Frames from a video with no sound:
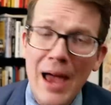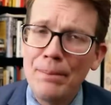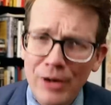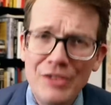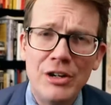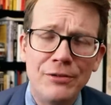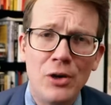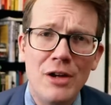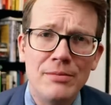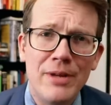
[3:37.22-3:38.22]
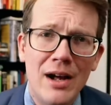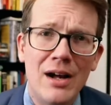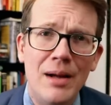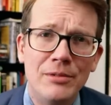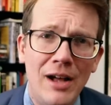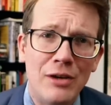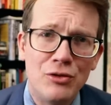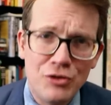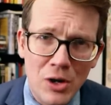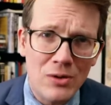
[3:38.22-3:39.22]
At projectforawesome.com
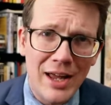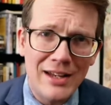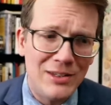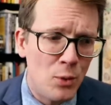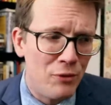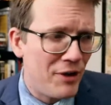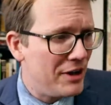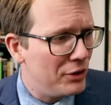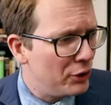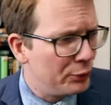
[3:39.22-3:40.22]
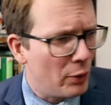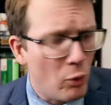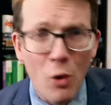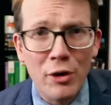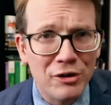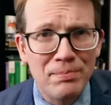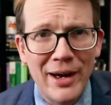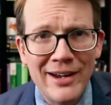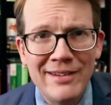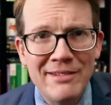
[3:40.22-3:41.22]
slash donate, you will find a little rewards
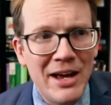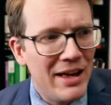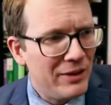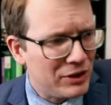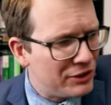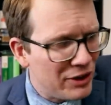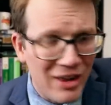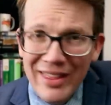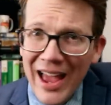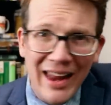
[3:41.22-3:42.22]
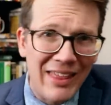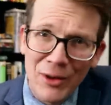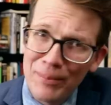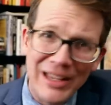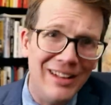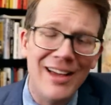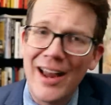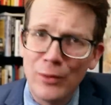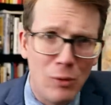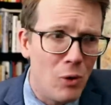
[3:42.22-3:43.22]
button. You'll click on that and there'll be a
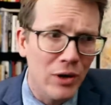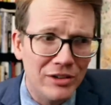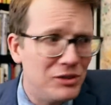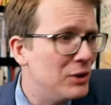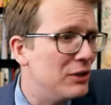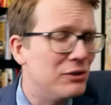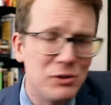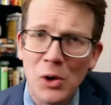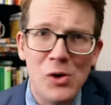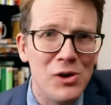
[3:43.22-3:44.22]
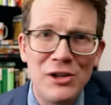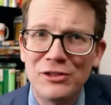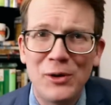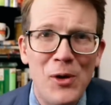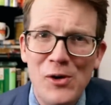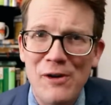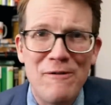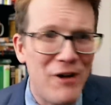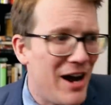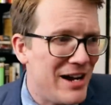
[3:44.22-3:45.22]
lot of rewards. You can scroll and scroll
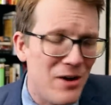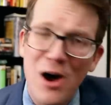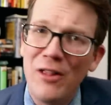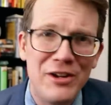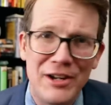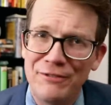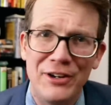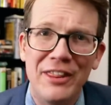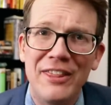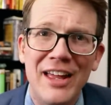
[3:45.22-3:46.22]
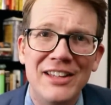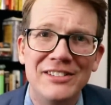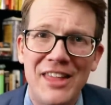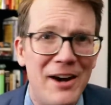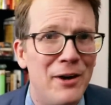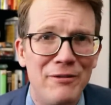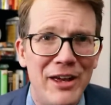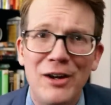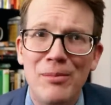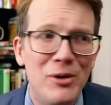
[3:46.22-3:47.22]
and find all the different things that are
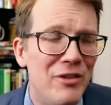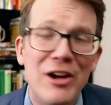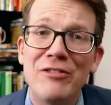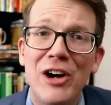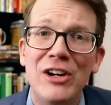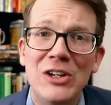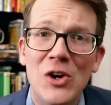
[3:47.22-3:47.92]
available and they're very